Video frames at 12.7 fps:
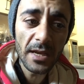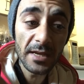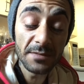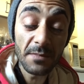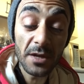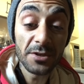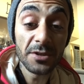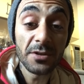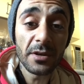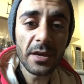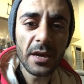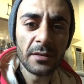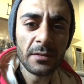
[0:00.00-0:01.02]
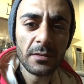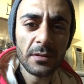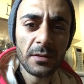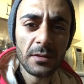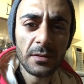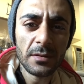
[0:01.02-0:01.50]
as much as I can.
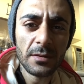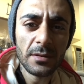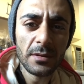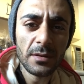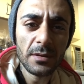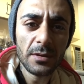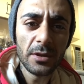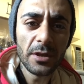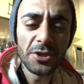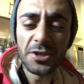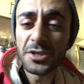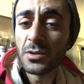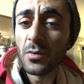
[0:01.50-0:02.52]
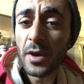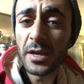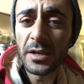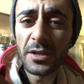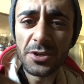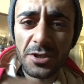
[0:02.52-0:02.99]
You know, she's still
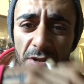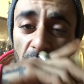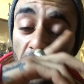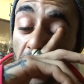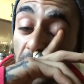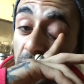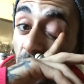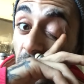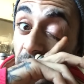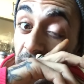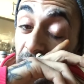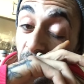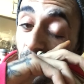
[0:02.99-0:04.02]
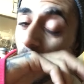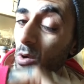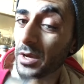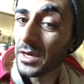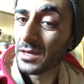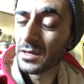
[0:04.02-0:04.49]
eating, she's still going to the toilet,
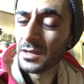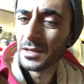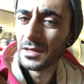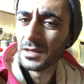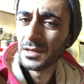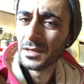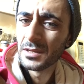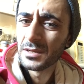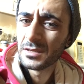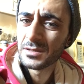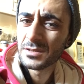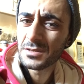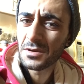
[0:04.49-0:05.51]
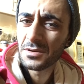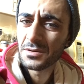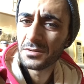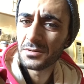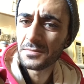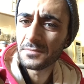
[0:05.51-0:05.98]
walking.
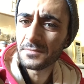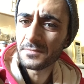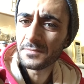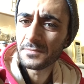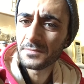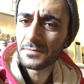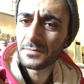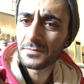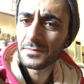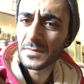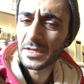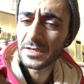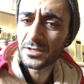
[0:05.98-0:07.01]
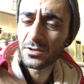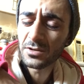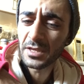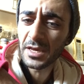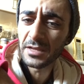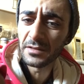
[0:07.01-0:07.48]
So, it's
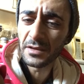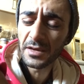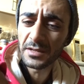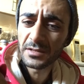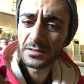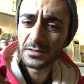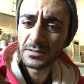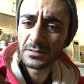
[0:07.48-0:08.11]
not the end yet.